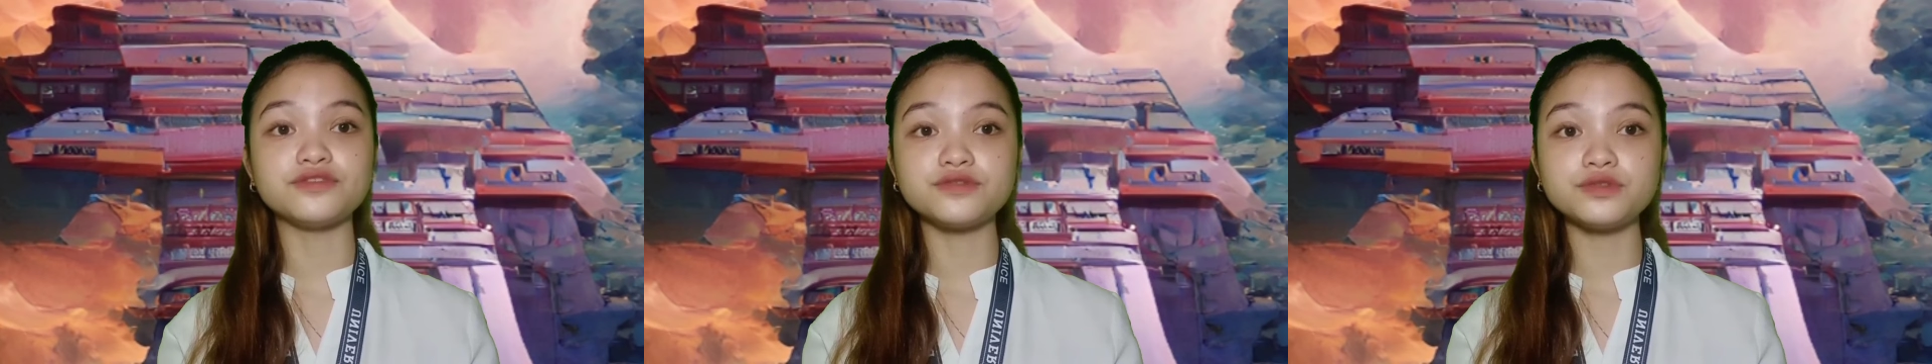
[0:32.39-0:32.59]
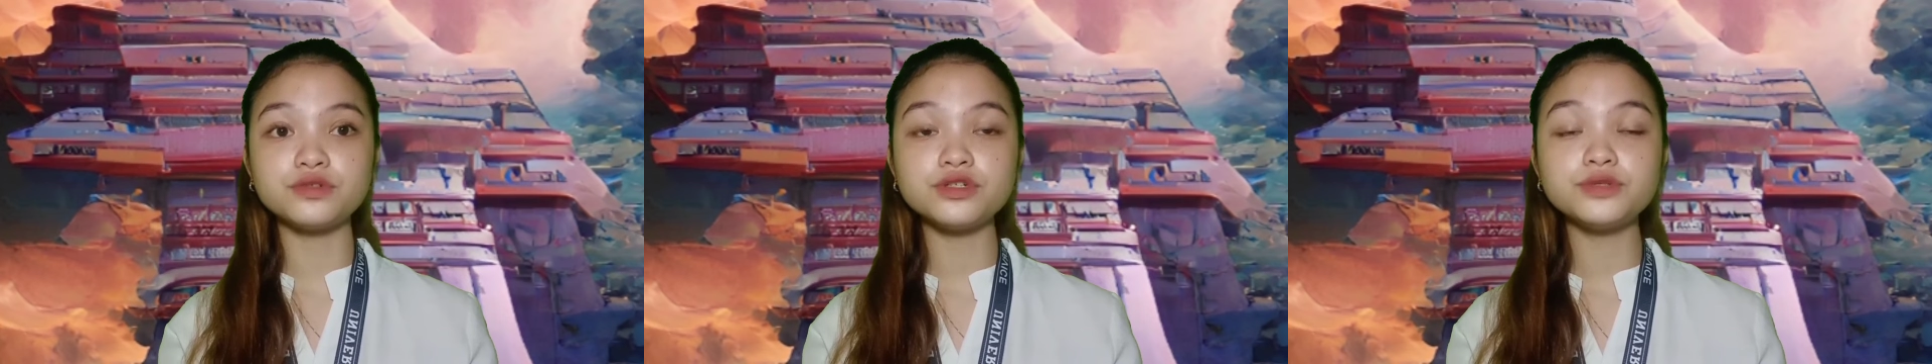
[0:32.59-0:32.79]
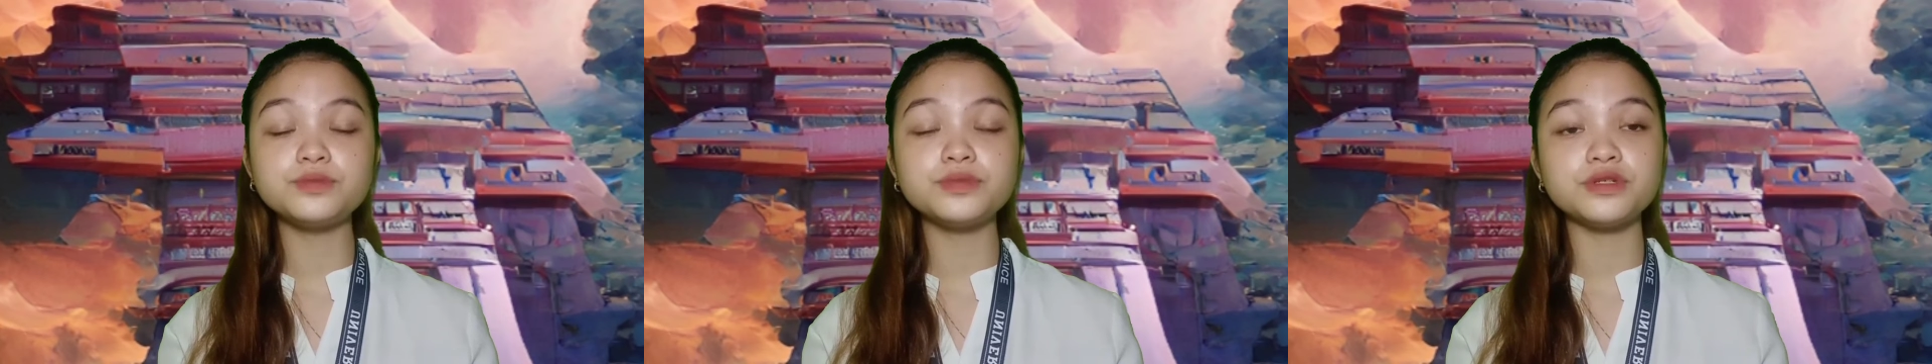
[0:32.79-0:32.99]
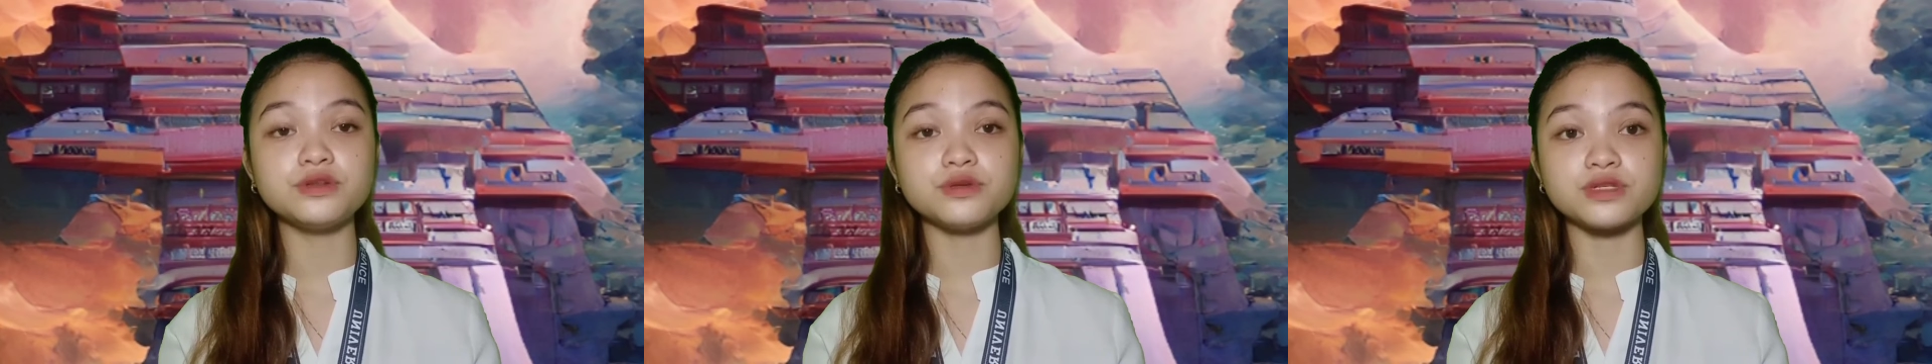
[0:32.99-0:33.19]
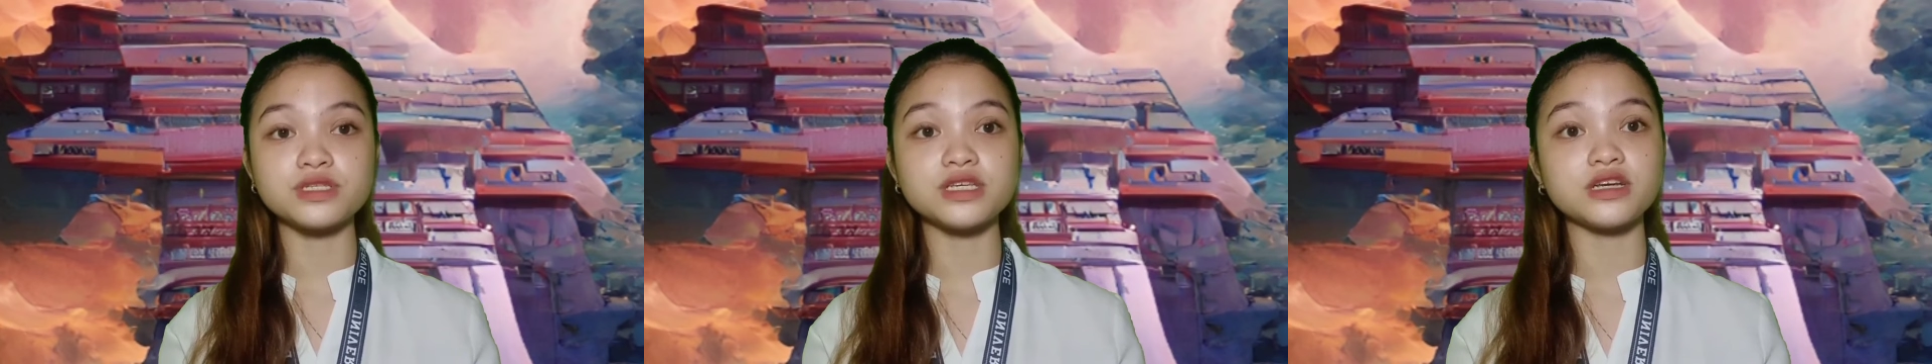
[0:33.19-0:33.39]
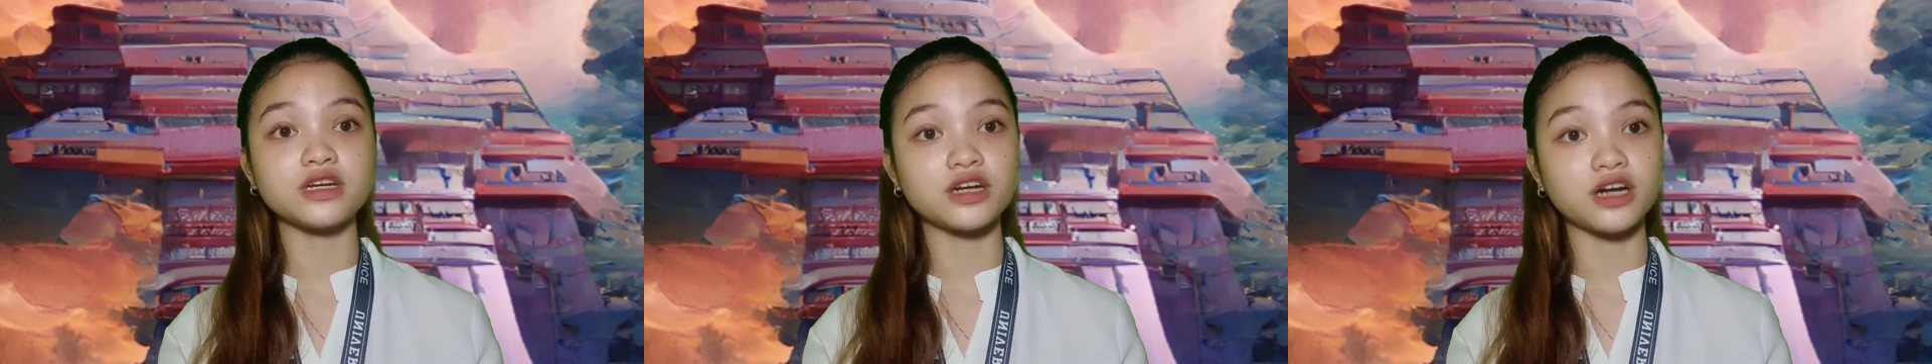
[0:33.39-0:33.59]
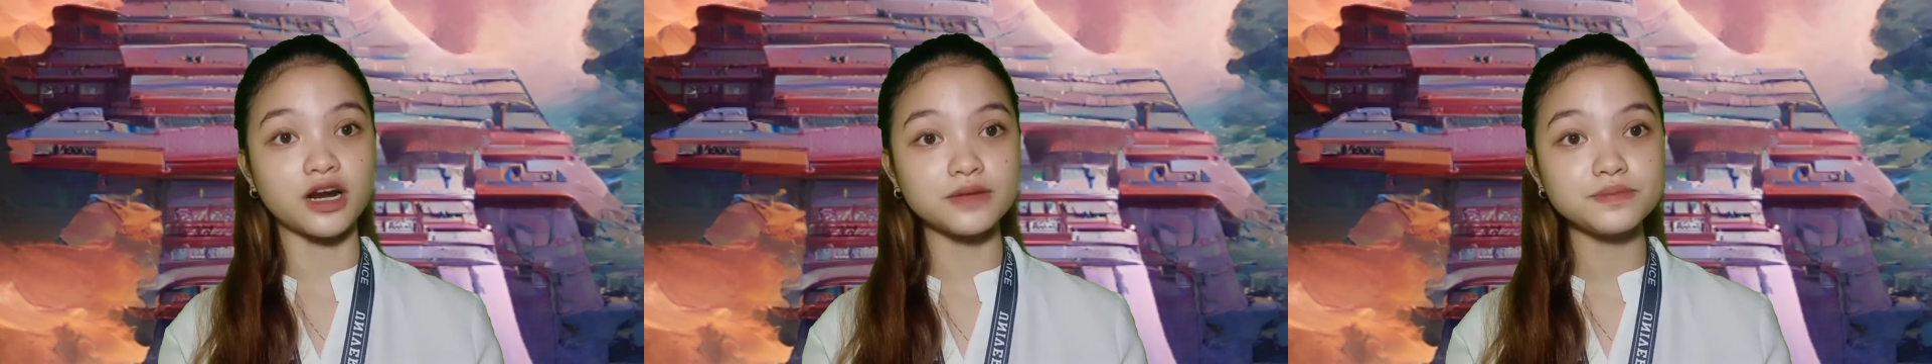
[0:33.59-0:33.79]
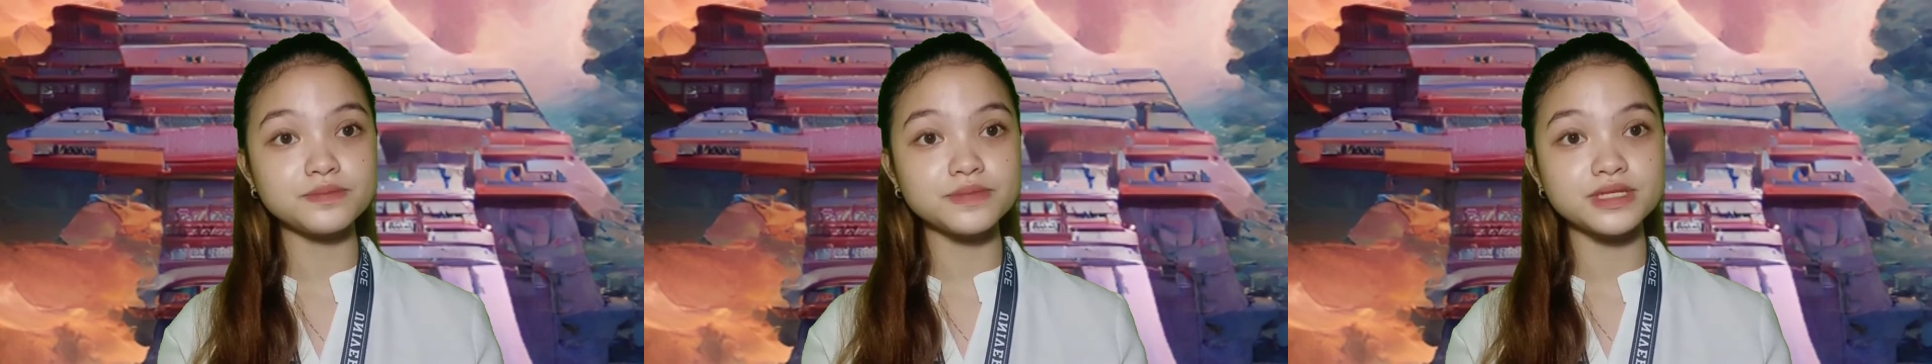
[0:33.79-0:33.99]
food-producing
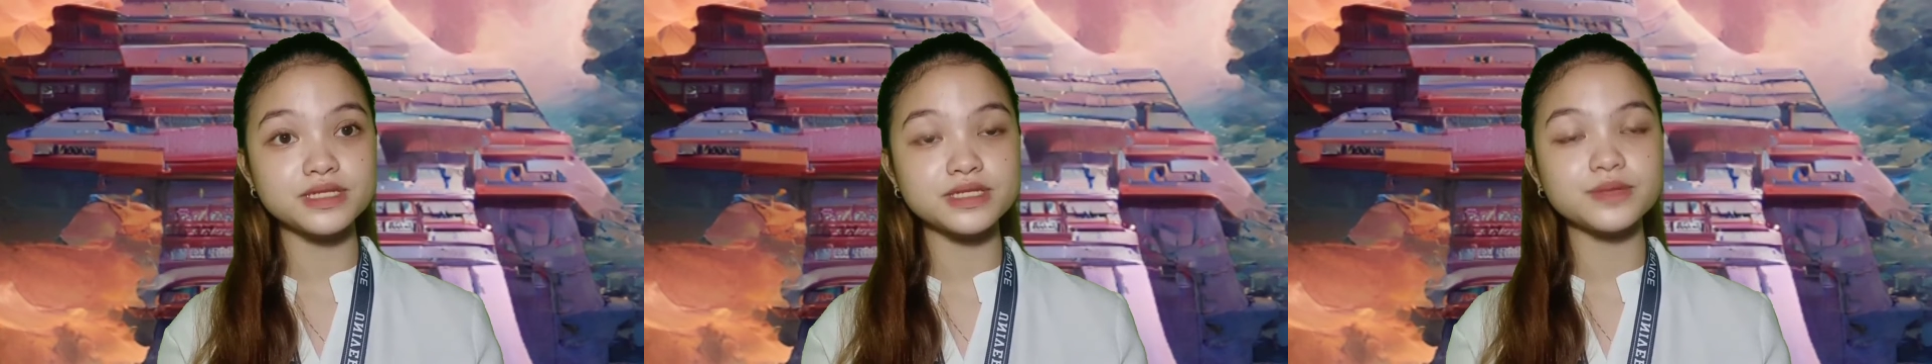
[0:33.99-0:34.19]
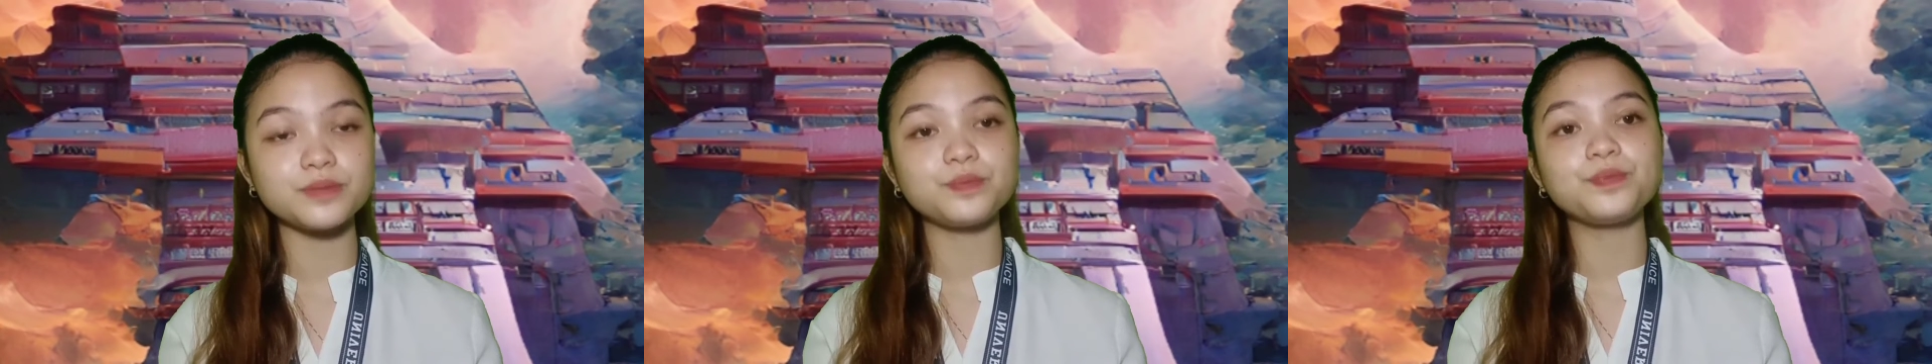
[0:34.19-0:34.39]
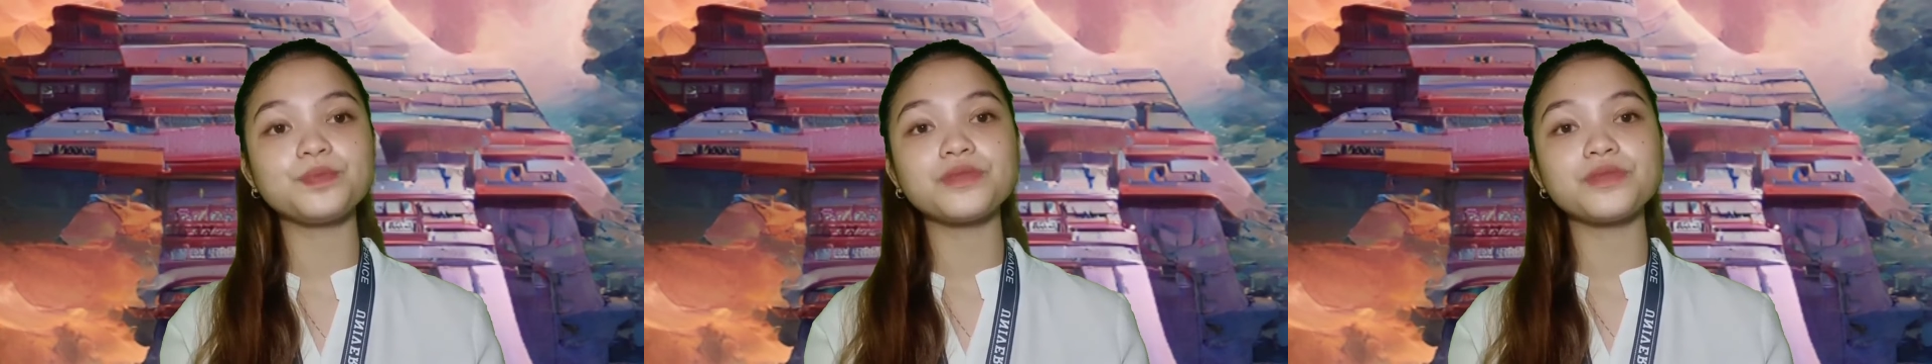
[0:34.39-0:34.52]
crops,